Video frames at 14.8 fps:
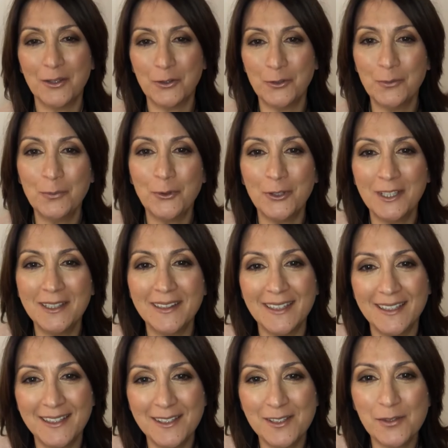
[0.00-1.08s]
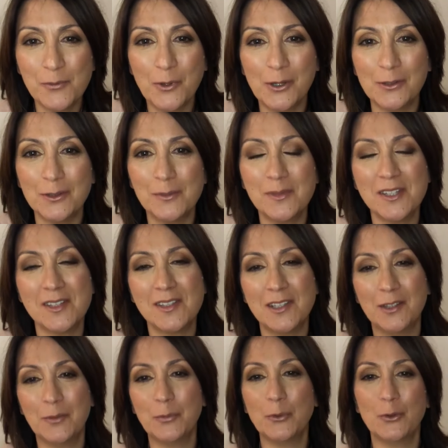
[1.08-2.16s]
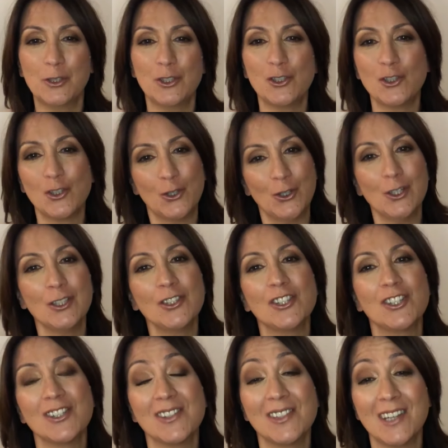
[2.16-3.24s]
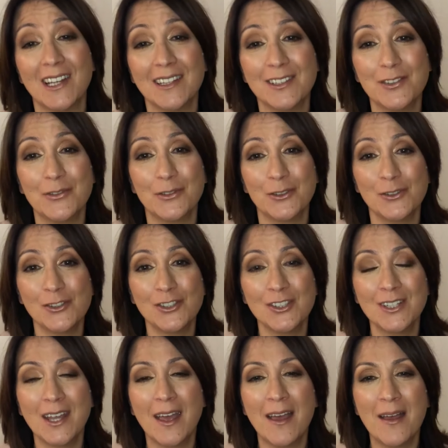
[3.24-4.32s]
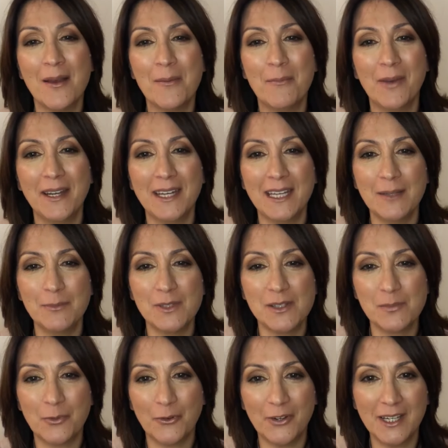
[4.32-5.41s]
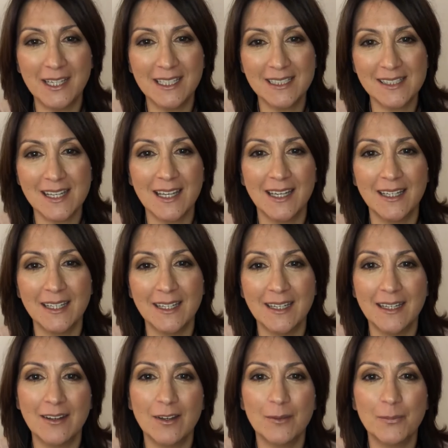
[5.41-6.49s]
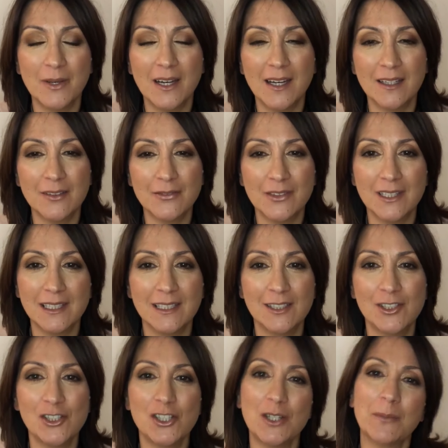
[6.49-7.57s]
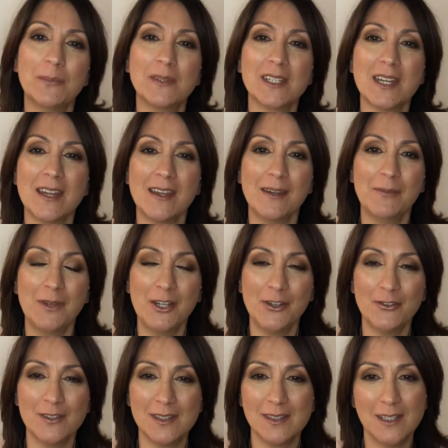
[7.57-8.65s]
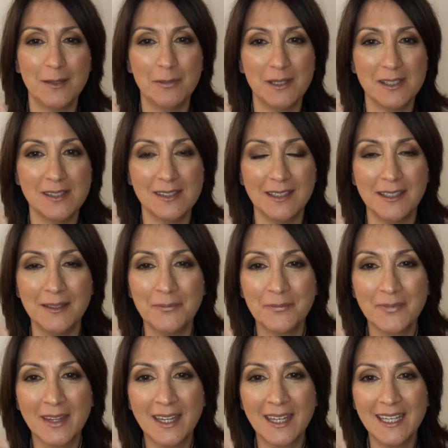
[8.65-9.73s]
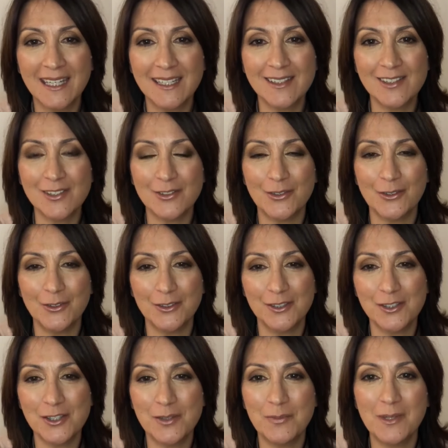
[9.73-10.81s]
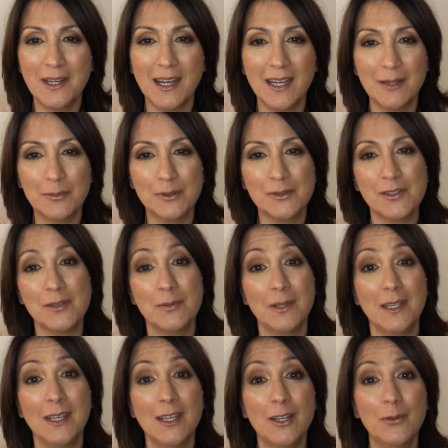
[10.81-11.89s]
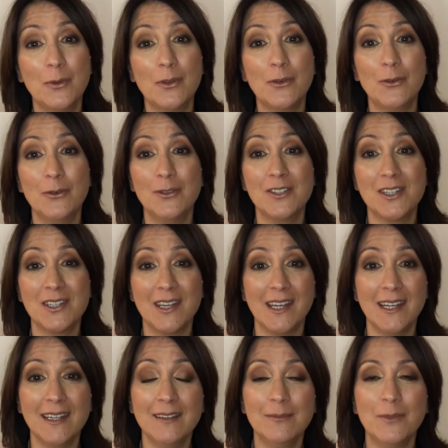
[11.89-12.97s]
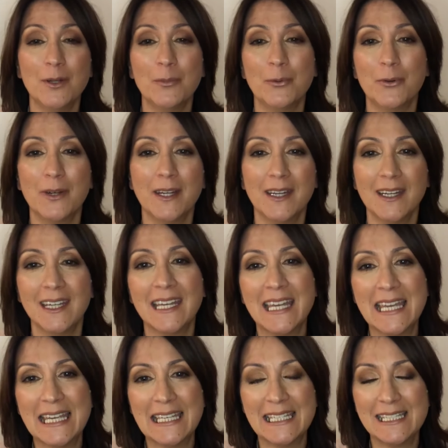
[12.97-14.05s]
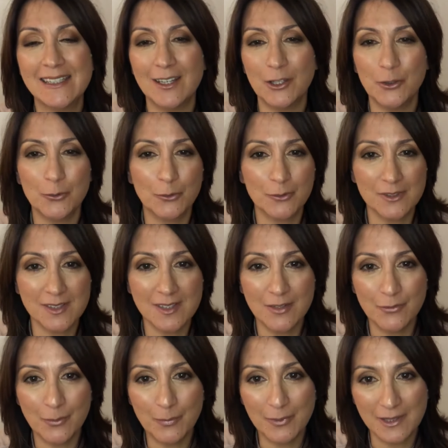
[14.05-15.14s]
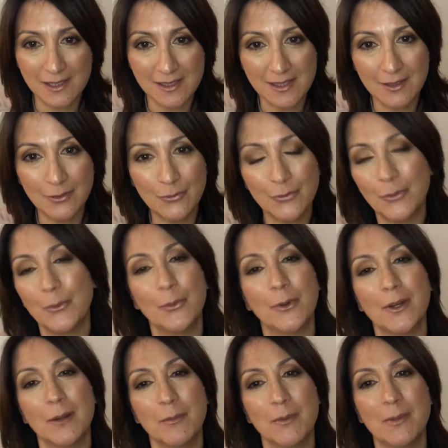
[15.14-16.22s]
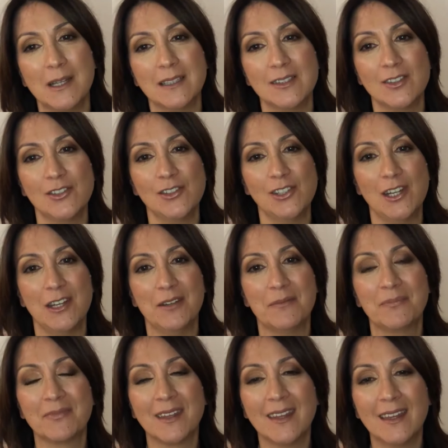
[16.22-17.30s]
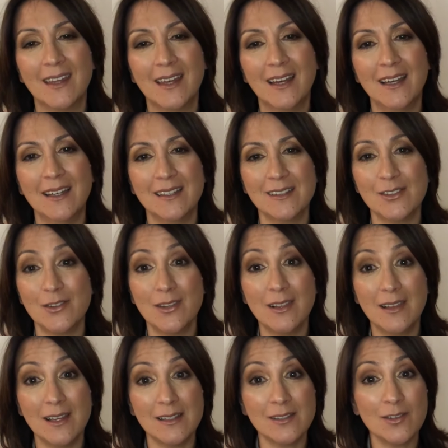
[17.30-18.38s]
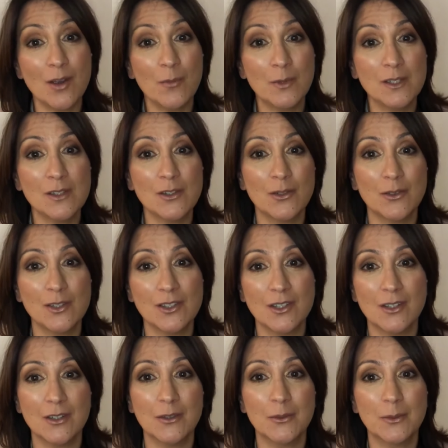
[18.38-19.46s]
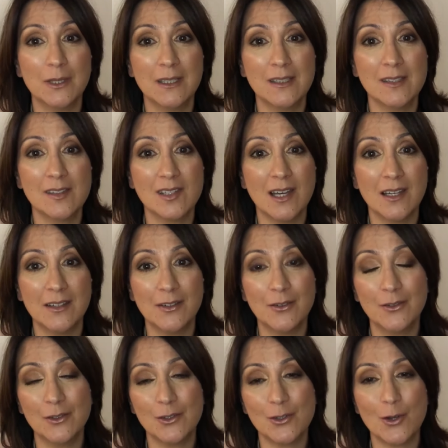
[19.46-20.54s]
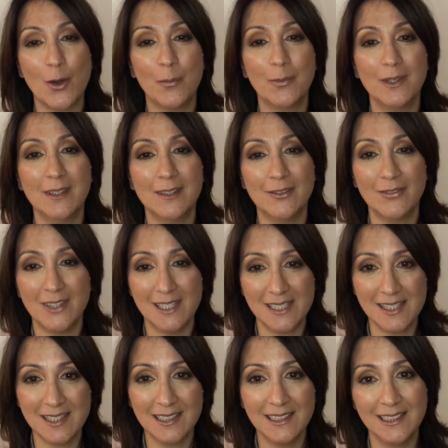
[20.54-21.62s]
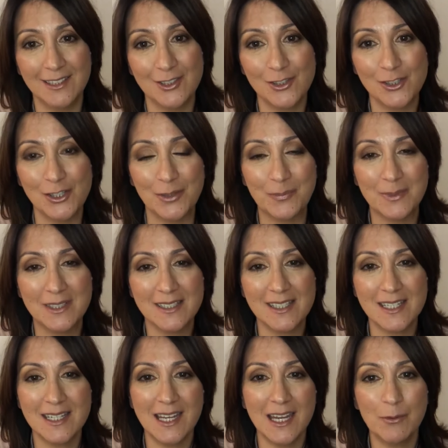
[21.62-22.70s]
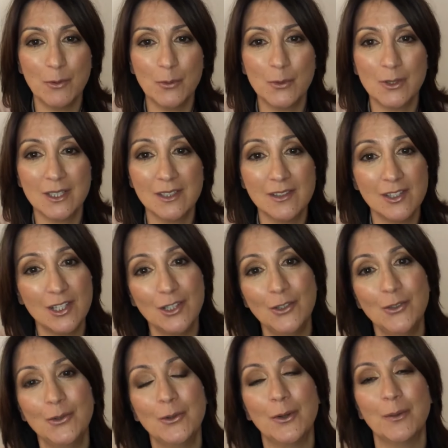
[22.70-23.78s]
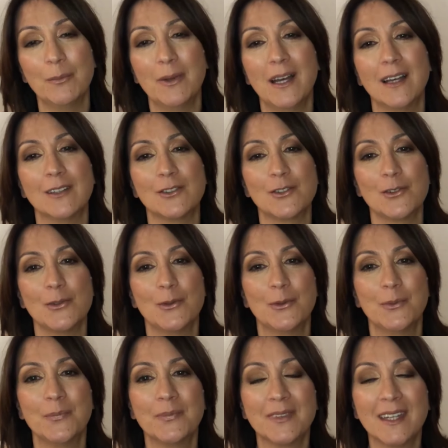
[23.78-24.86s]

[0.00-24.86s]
Good morning, ladies. Welcome to Centerpoint Church's Daily Devotion. My name is Maria Attana and I'm part of the leadership team here at CPC. It's an honour to be able to be here with you today, and my prayer is that you will receive a blessing for what I'm about to share. So the last time we saw each other, we started on the topic of Esther leadership, and today we will continue on part two.